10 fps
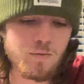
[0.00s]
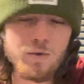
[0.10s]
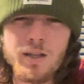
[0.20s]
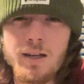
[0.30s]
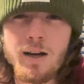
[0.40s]

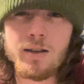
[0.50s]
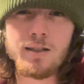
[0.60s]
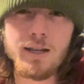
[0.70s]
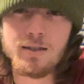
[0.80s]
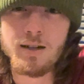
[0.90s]
really gotten it
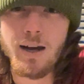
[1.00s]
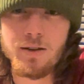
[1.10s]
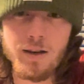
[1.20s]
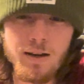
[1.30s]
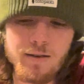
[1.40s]
tested out
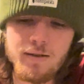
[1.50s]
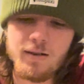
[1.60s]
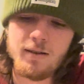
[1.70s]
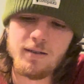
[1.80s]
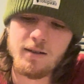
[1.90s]
yet.
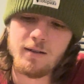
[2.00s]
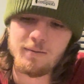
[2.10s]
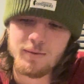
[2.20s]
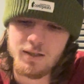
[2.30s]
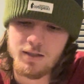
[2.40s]
Because I